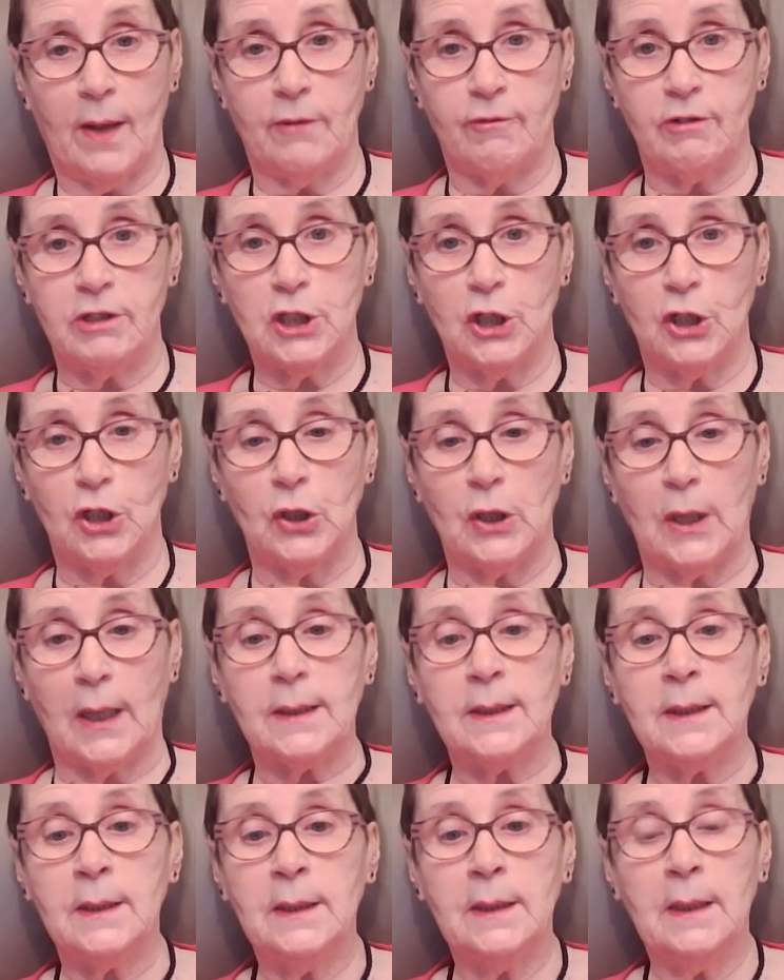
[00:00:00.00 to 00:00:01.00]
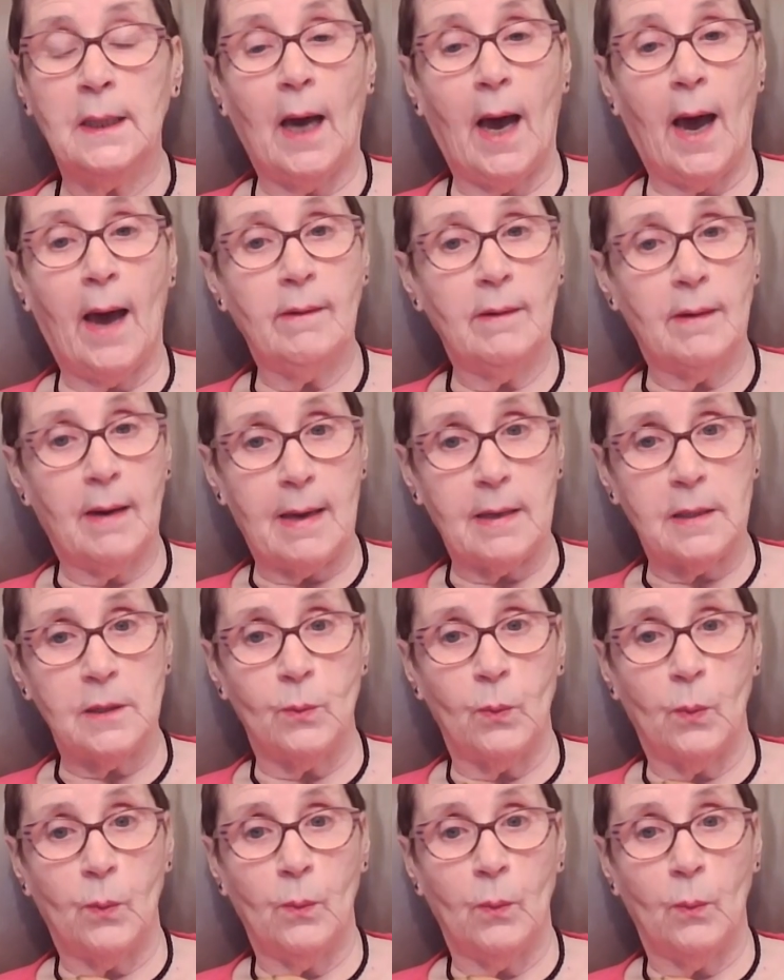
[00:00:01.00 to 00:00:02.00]
there is colour, less
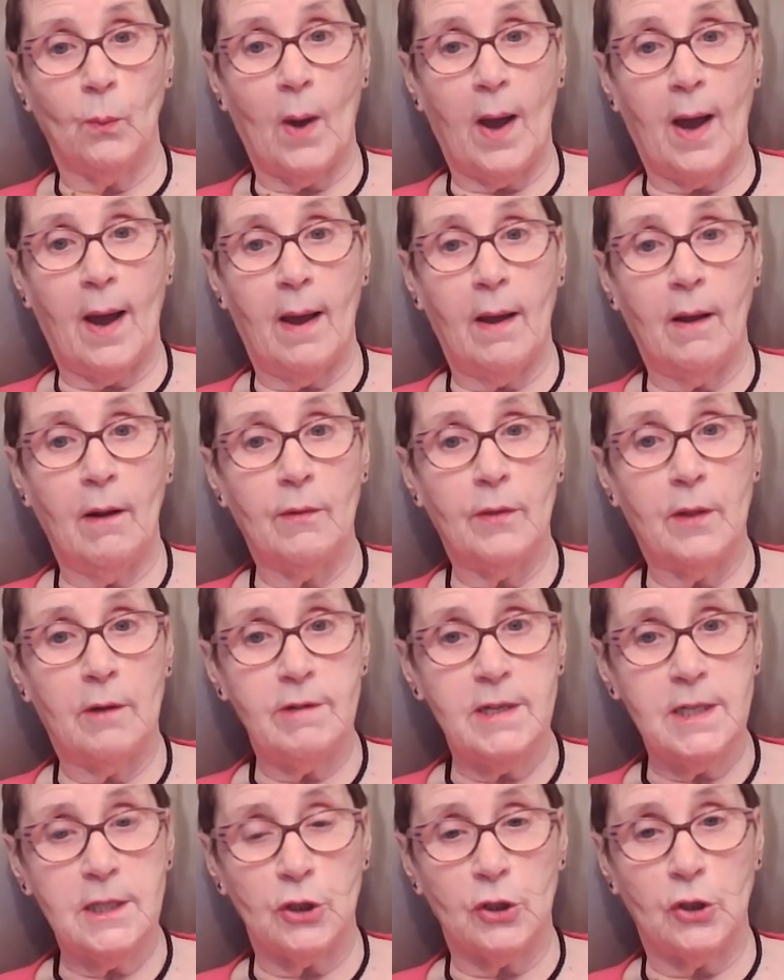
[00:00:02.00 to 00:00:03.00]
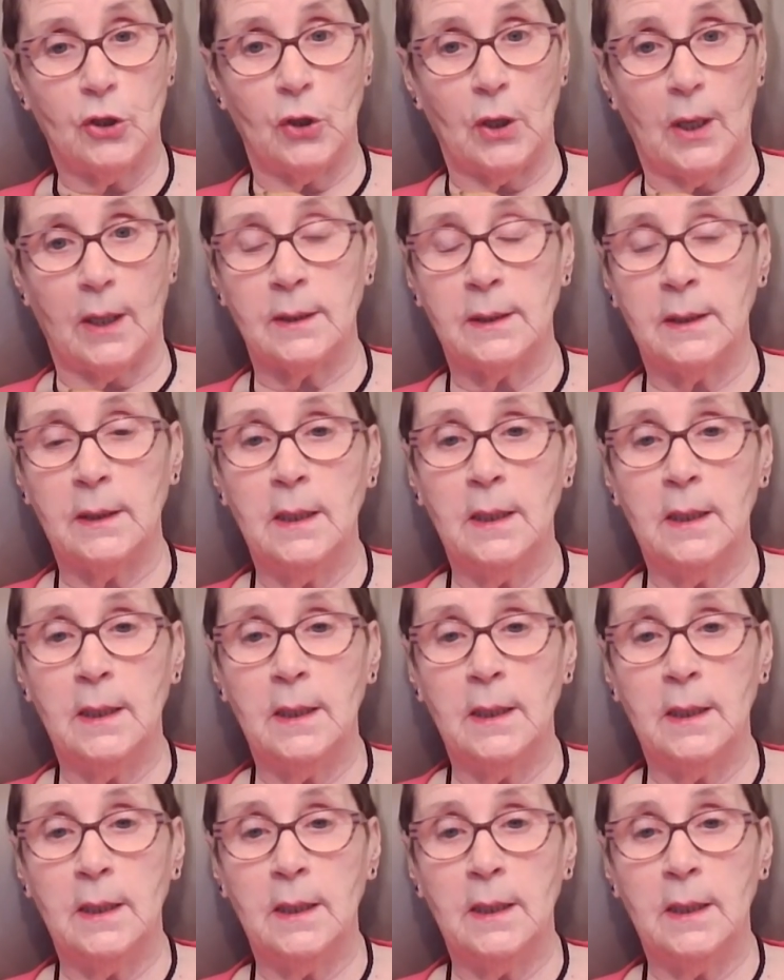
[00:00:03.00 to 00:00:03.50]
where there isn't colour.